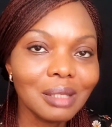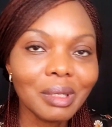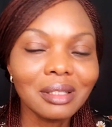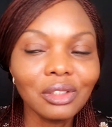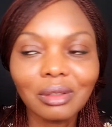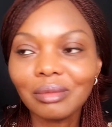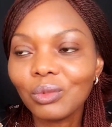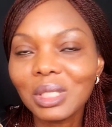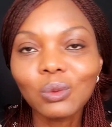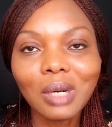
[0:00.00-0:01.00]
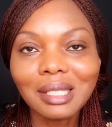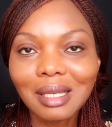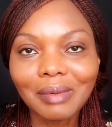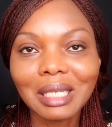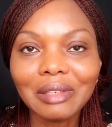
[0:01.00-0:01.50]
But you know, with
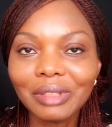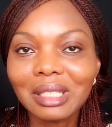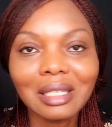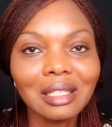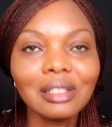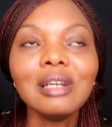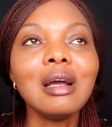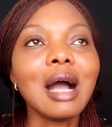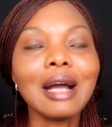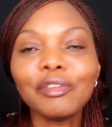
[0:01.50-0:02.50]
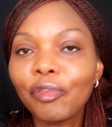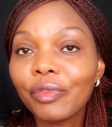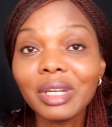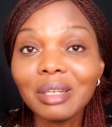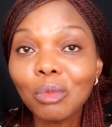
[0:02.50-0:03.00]
WhatsApp and everything and
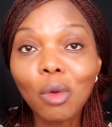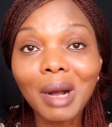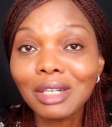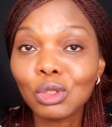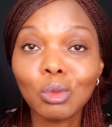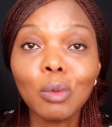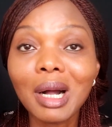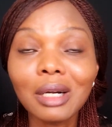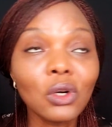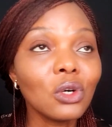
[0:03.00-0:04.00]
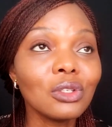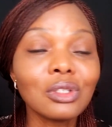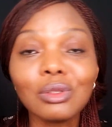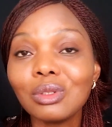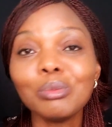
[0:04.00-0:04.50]
free mobile to mobile calls,
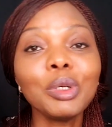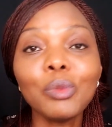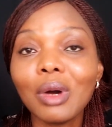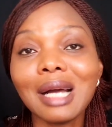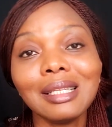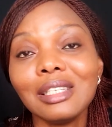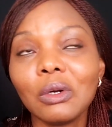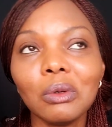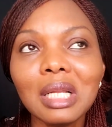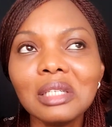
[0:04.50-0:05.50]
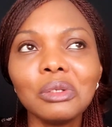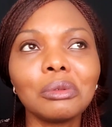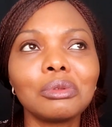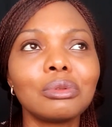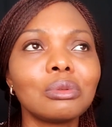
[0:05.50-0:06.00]
people hardly call unless you